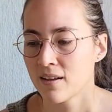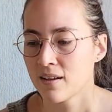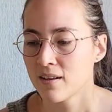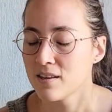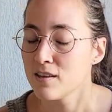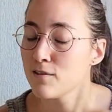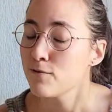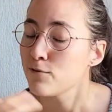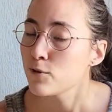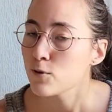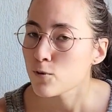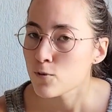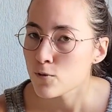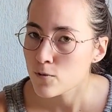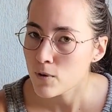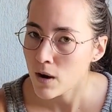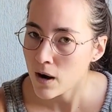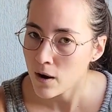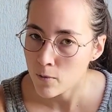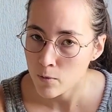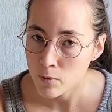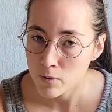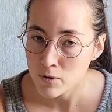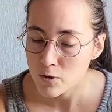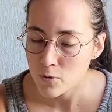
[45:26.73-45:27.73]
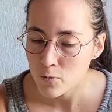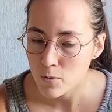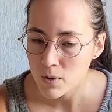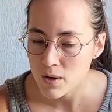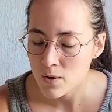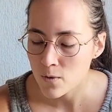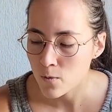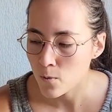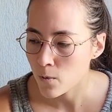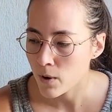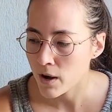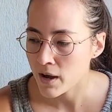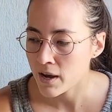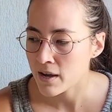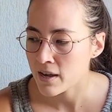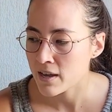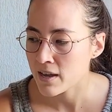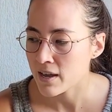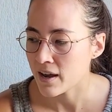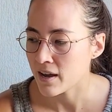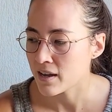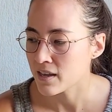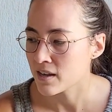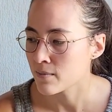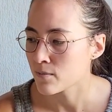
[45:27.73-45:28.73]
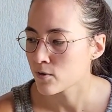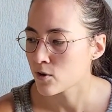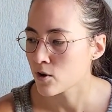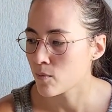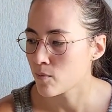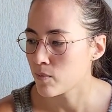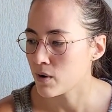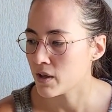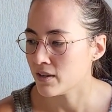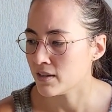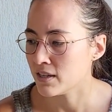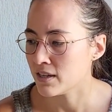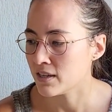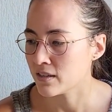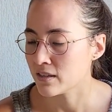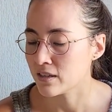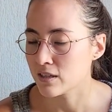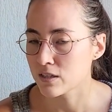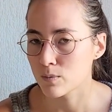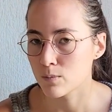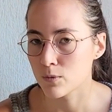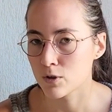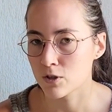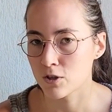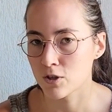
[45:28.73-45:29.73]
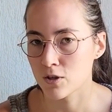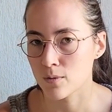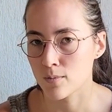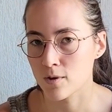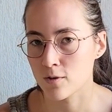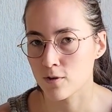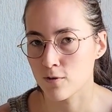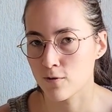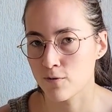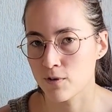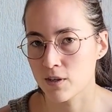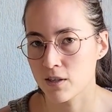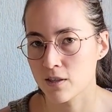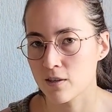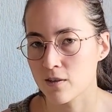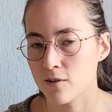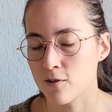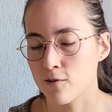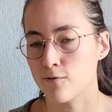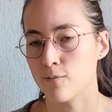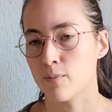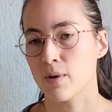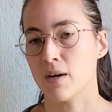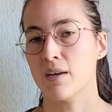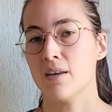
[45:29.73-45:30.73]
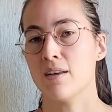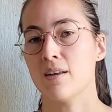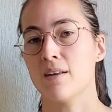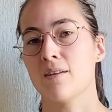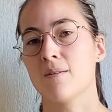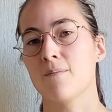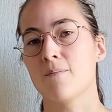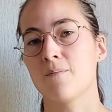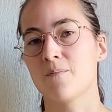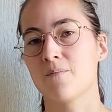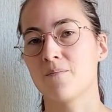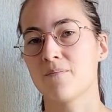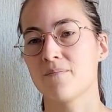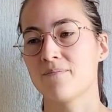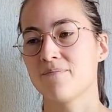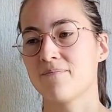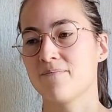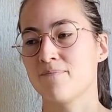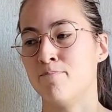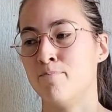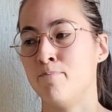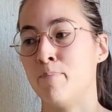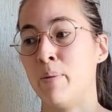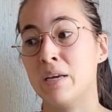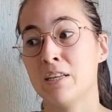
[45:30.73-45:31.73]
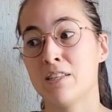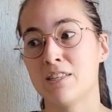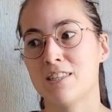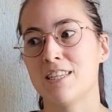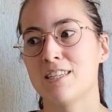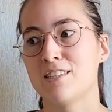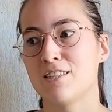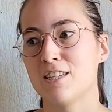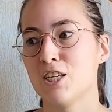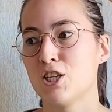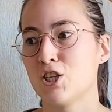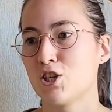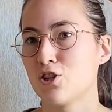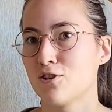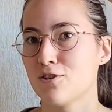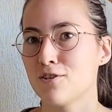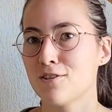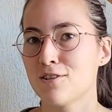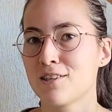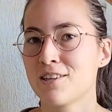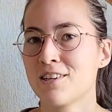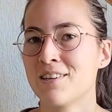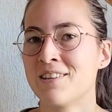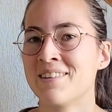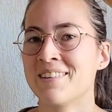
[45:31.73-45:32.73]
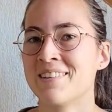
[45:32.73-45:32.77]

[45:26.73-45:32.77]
if you are wondering why I am complaining this much about the fit of my basic t-shirts,